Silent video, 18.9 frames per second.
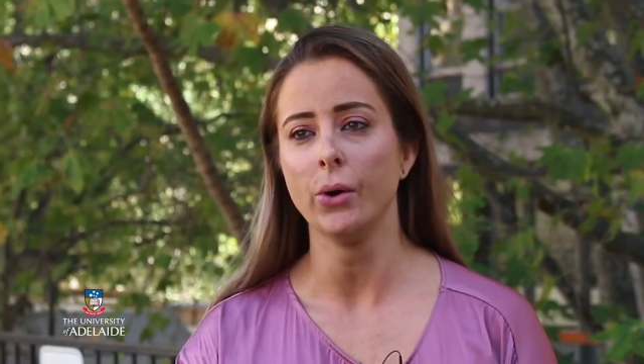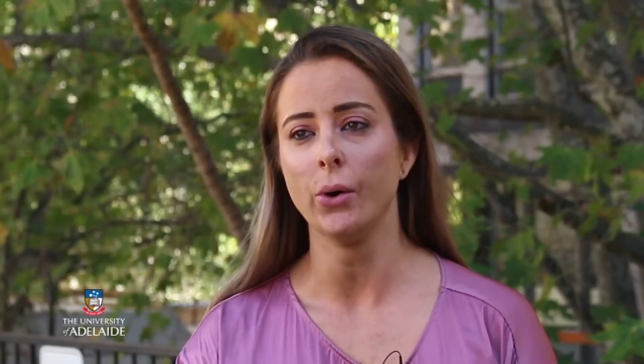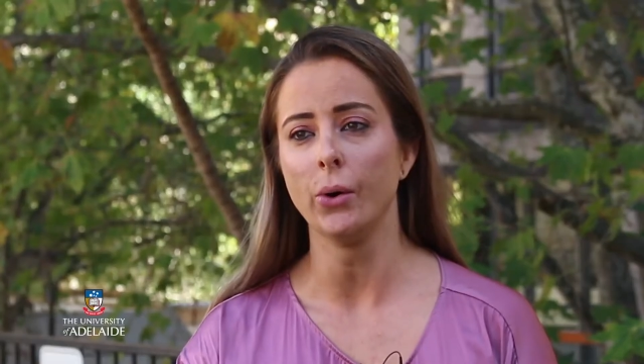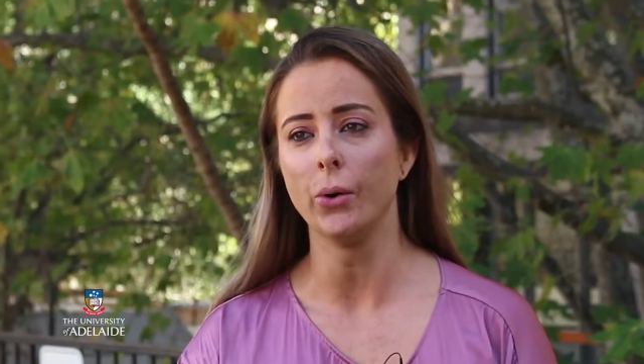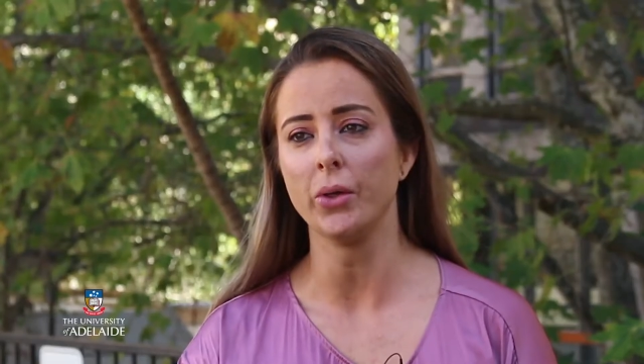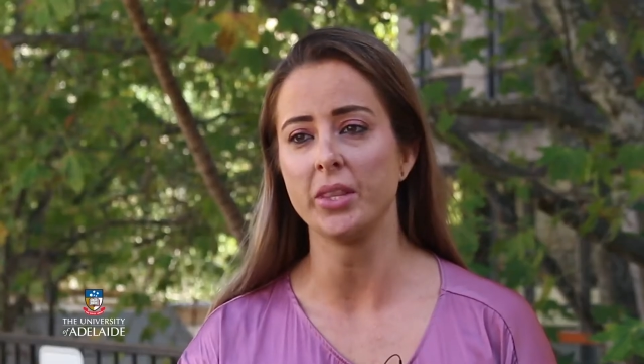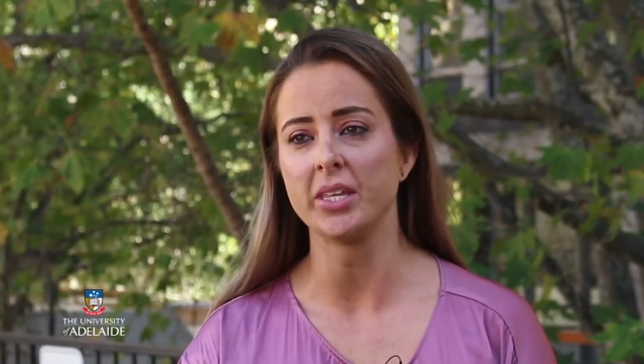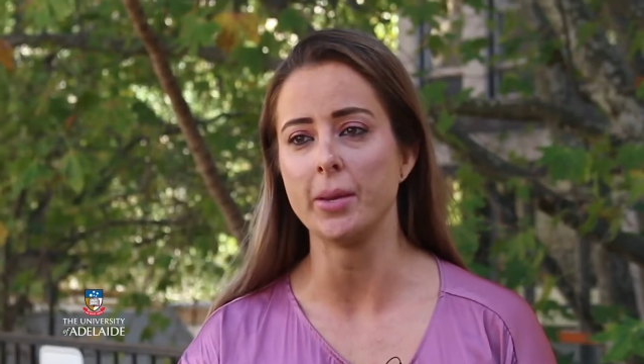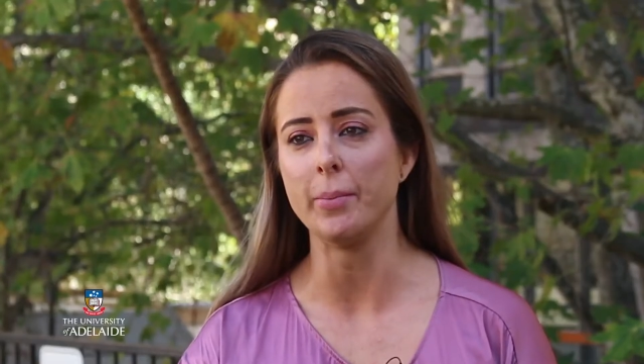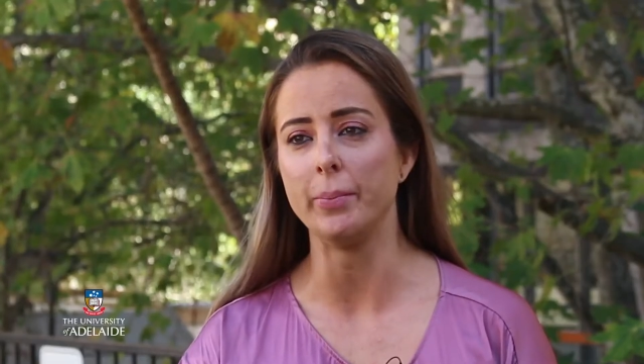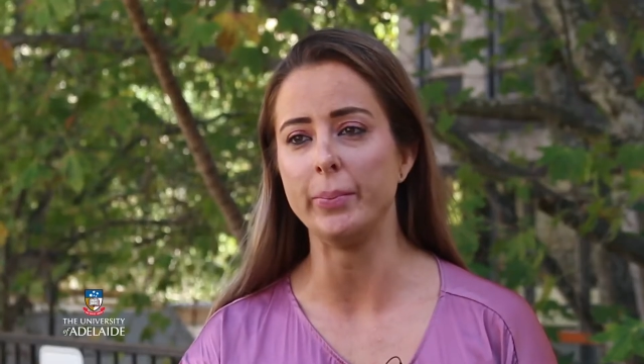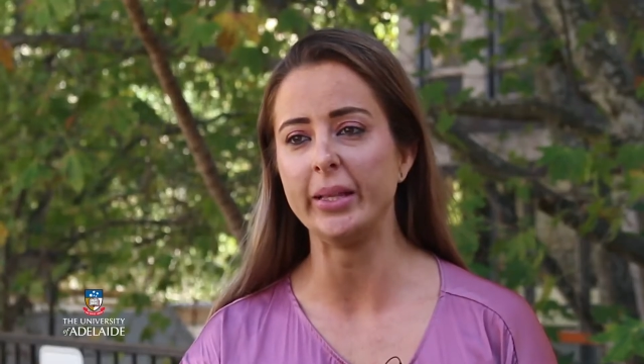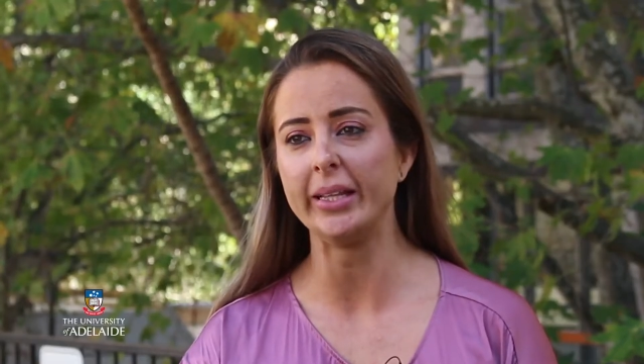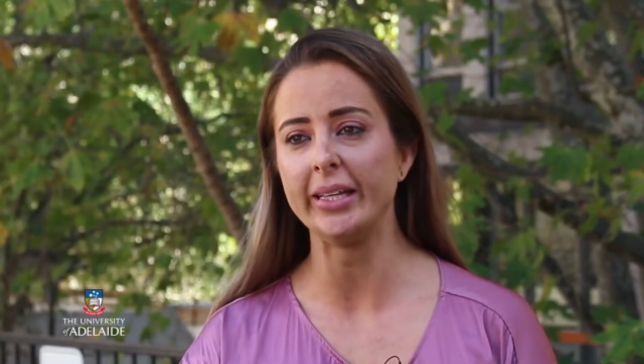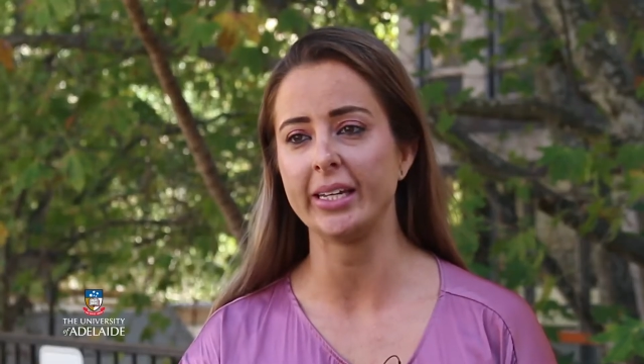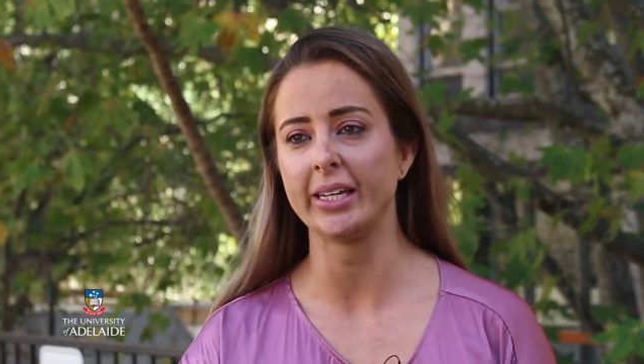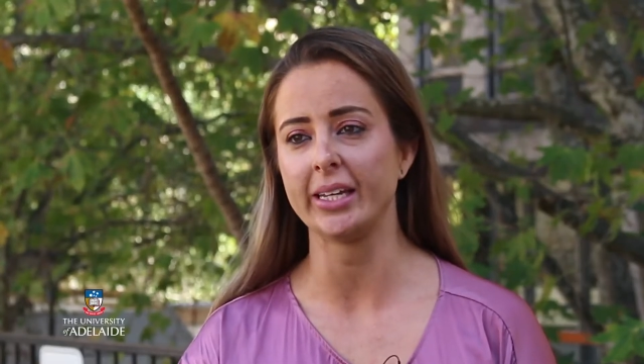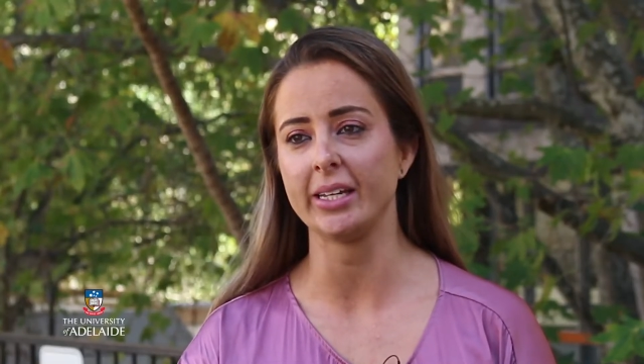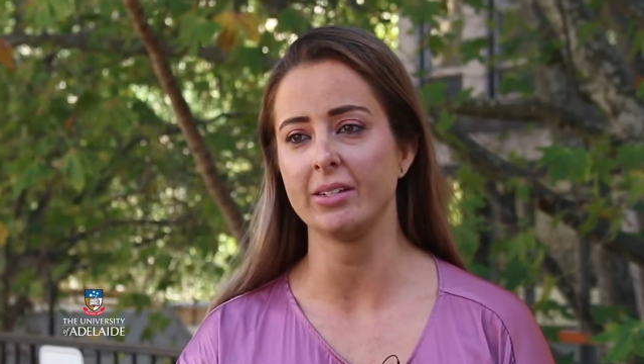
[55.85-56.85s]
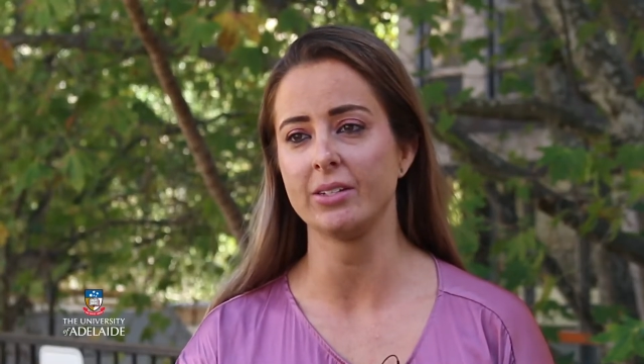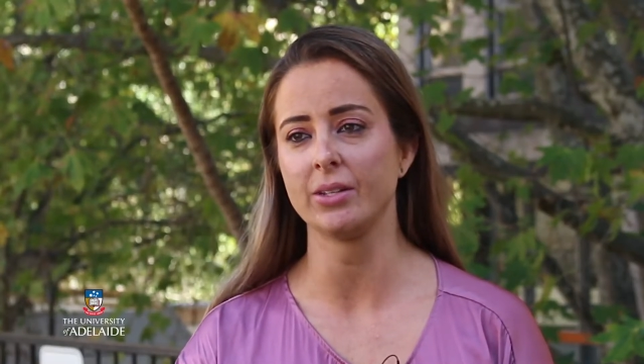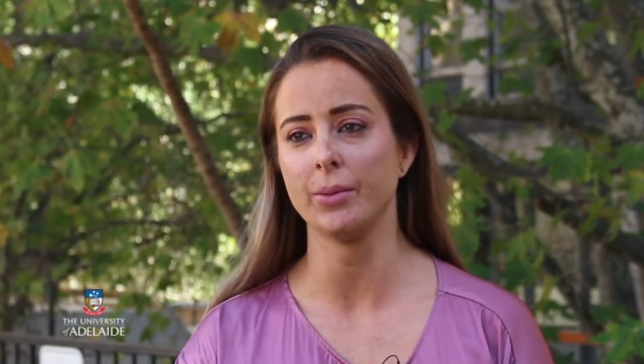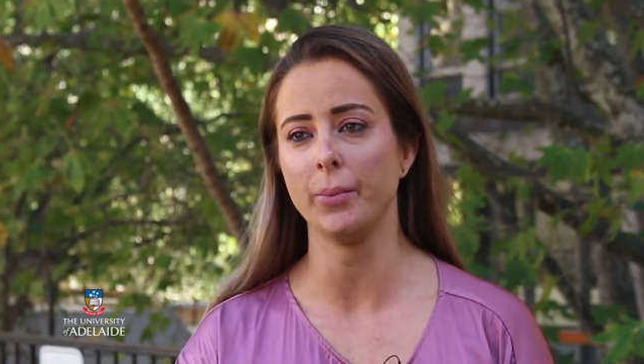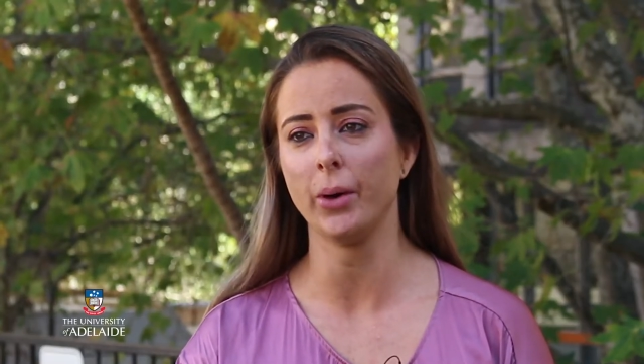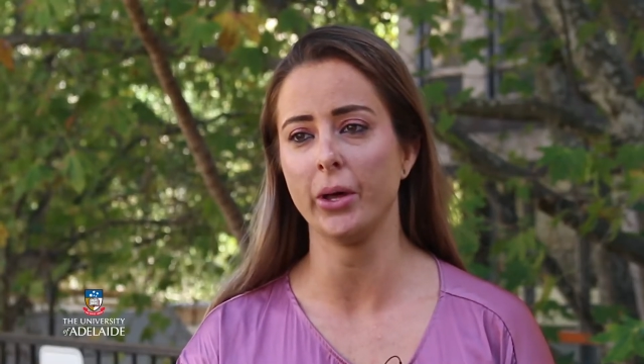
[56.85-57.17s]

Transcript: or the ability to